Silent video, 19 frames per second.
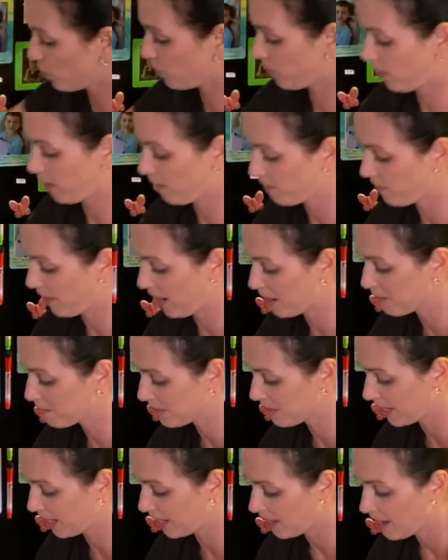for the
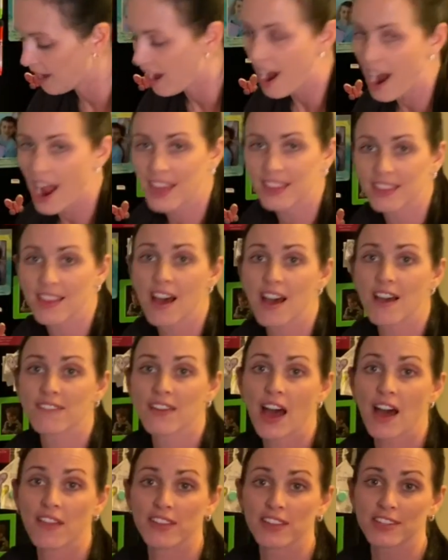family. I love
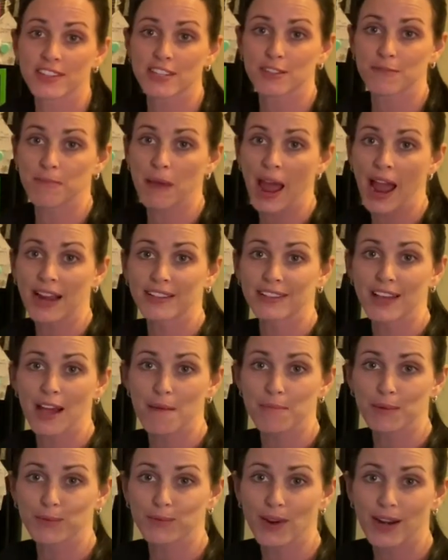how this is packed up
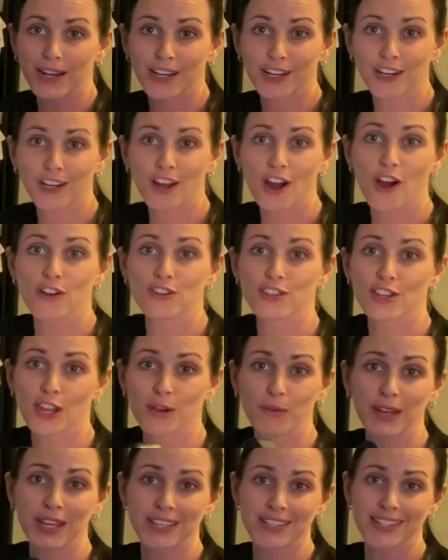and ready to go so that we
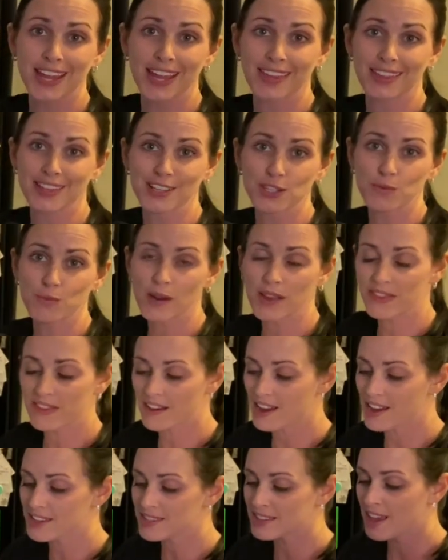can take this with
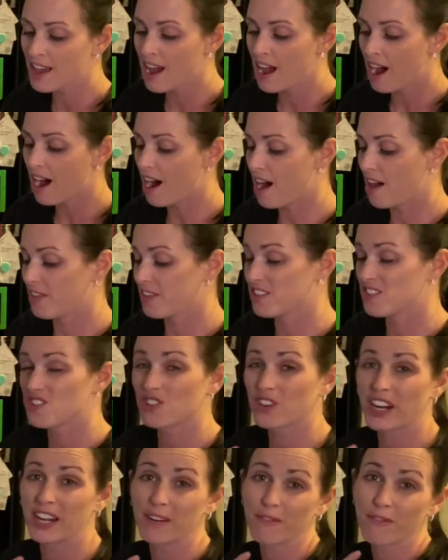us. This is
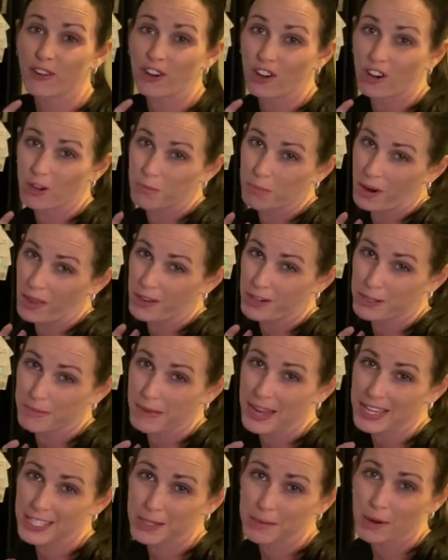great for her brother's
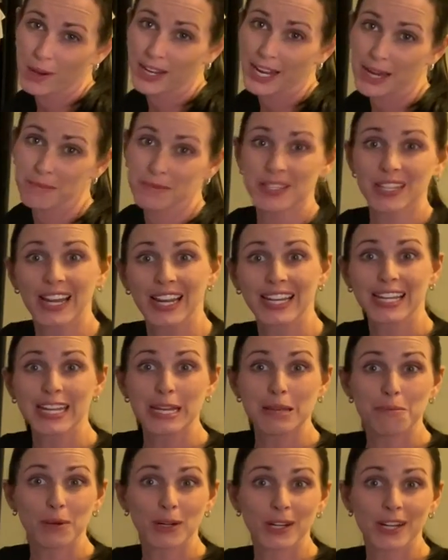basketball games, kind of
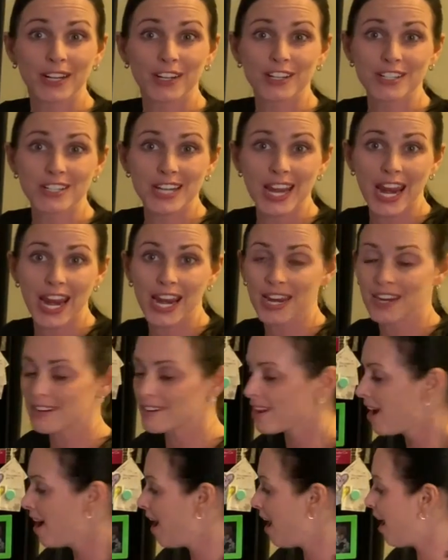keep her entertained,
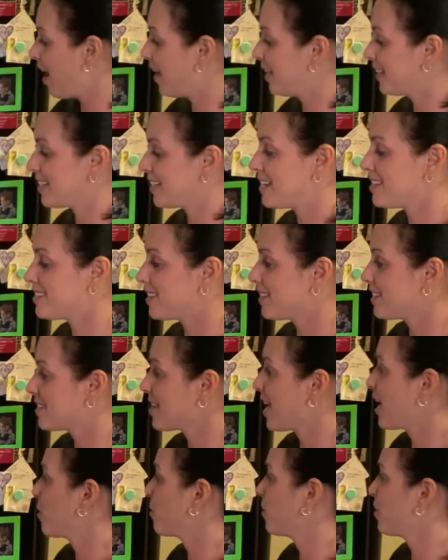and easy to
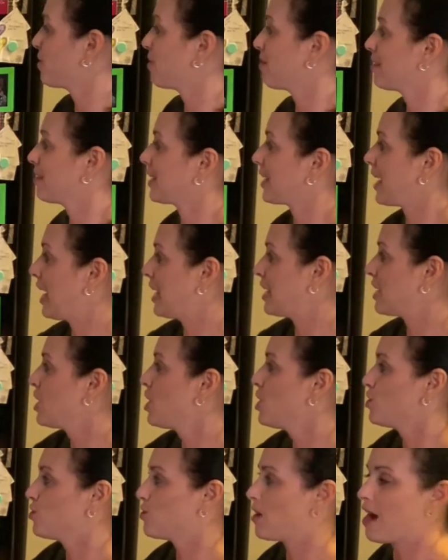take with you. And again,
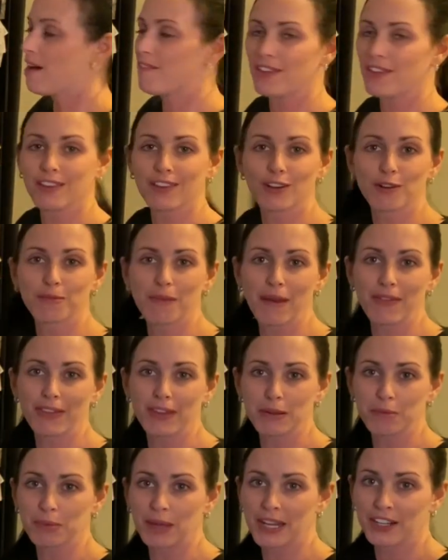you have the little monthly
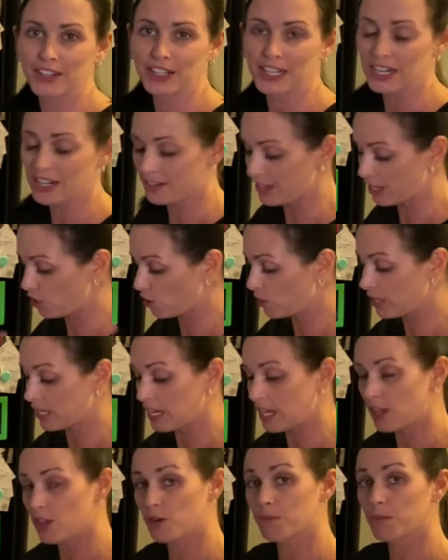planner here that you can
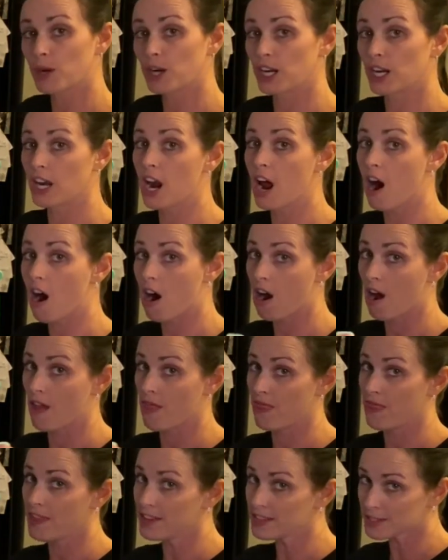either put it on
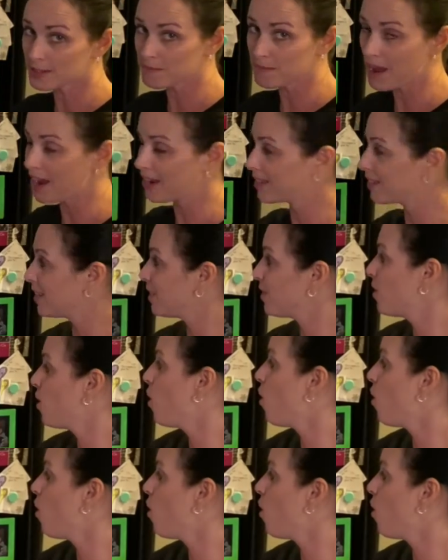this magnet